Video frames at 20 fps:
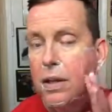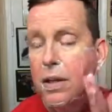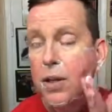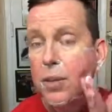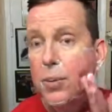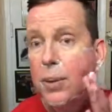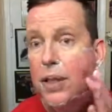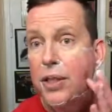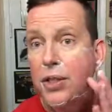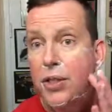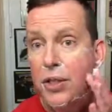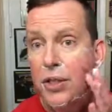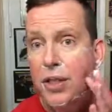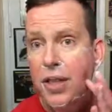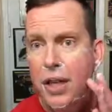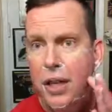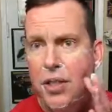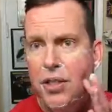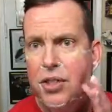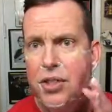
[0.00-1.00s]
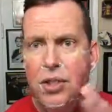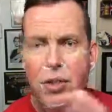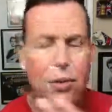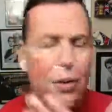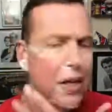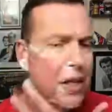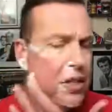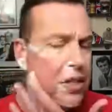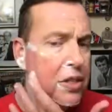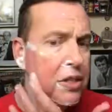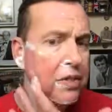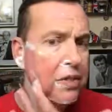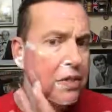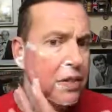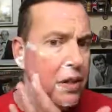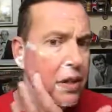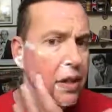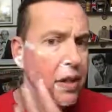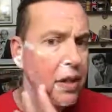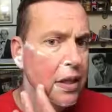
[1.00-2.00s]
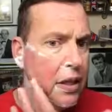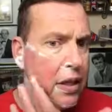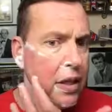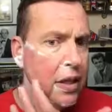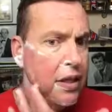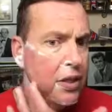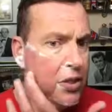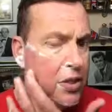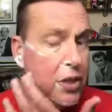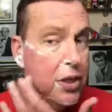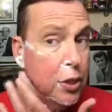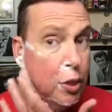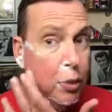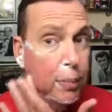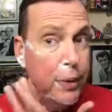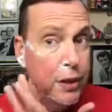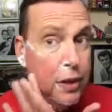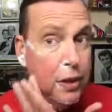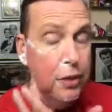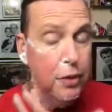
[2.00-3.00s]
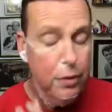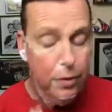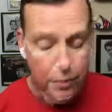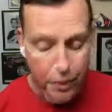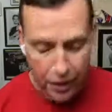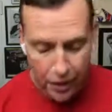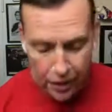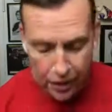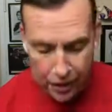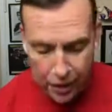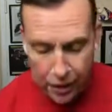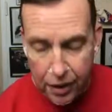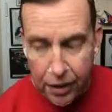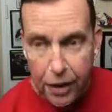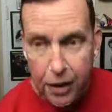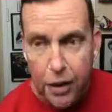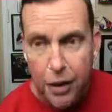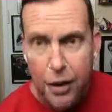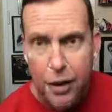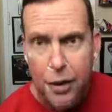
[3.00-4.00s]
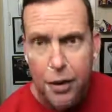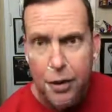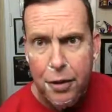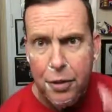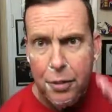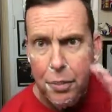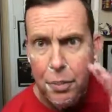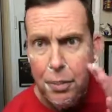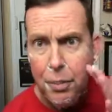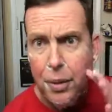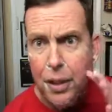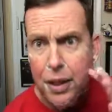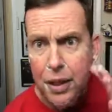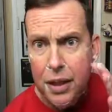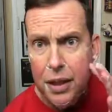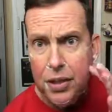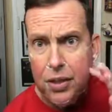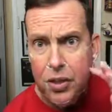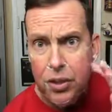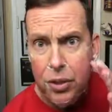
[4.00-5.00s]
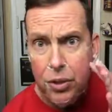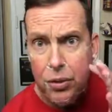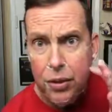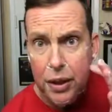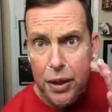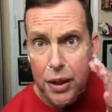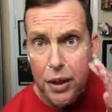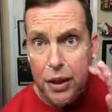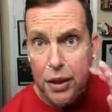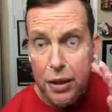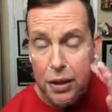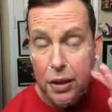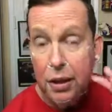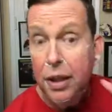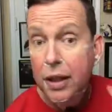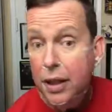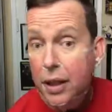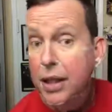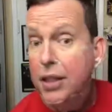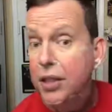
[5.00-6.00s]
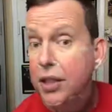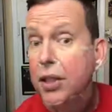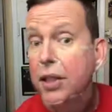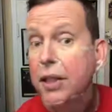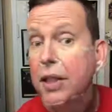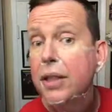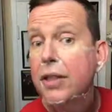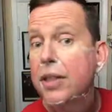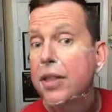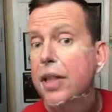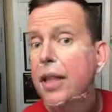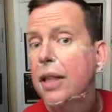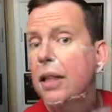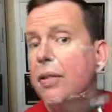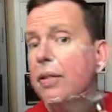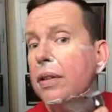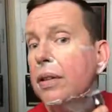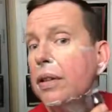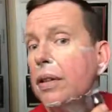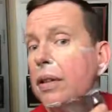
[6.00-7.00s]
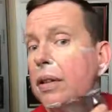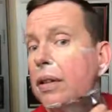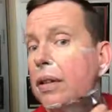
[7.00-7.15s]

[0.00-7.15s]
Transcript: this razor is not as aggressive as the open comb, but it is doing a nice clean shave.